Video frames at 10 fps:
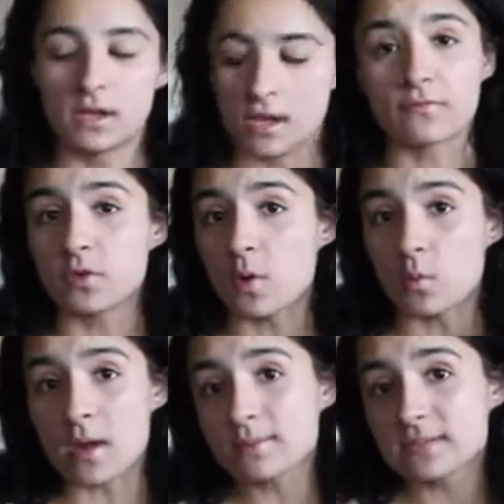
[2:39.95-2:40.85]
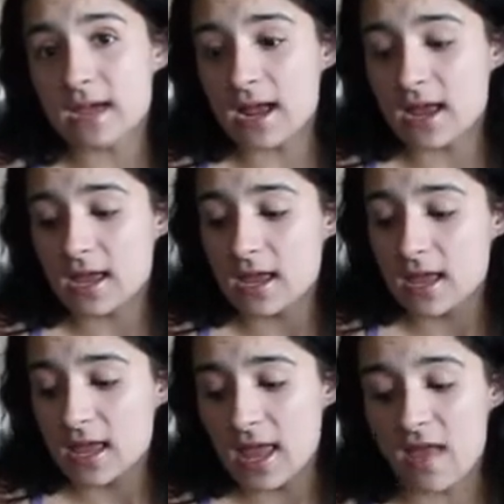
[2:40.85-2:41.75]
Review a website
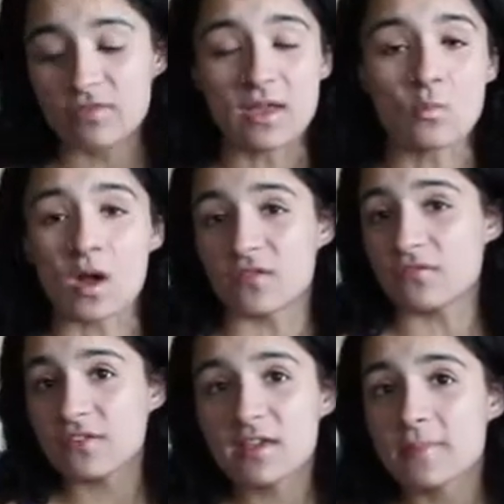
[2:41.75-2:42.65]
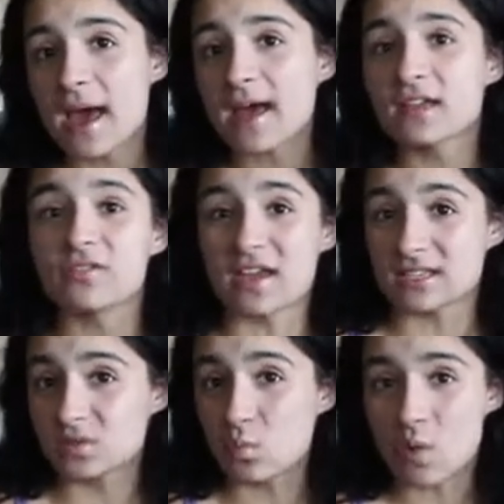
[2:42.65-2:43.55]
and they want feedback.
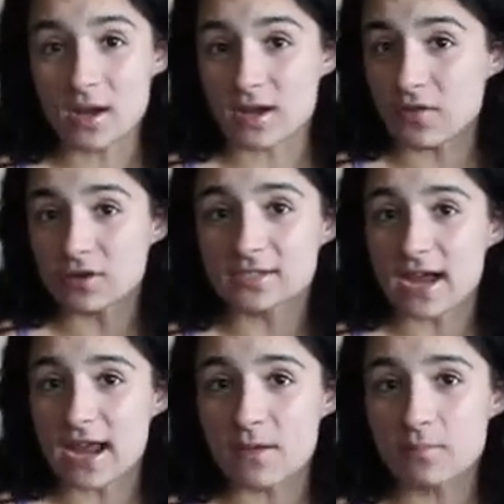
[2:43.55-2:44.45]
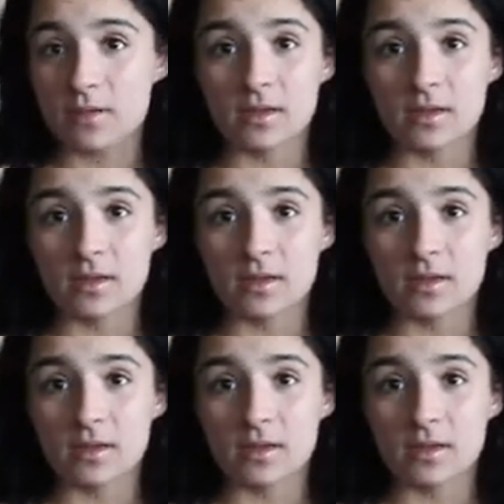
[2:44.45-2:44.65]
That's another type.